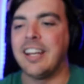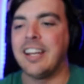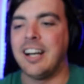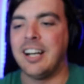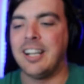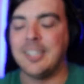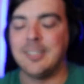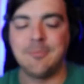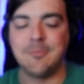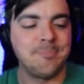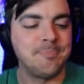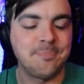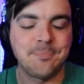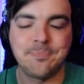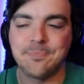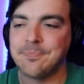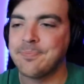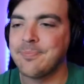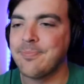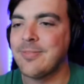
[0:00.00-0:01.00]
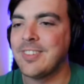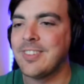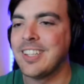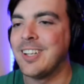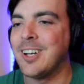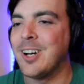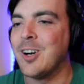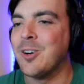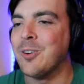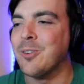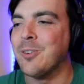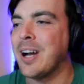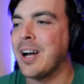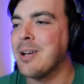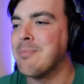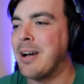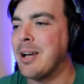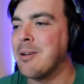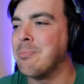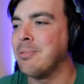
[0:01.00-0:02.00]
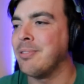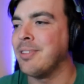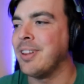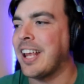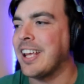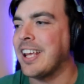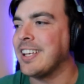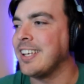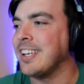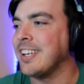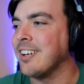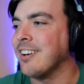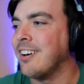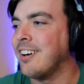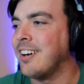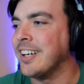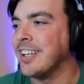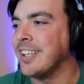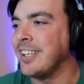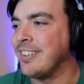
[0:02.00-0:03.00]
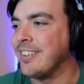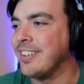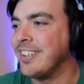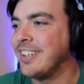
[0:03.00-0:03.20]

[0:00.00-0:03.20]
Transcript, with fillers: um Oh, why am I blanking? We're on... all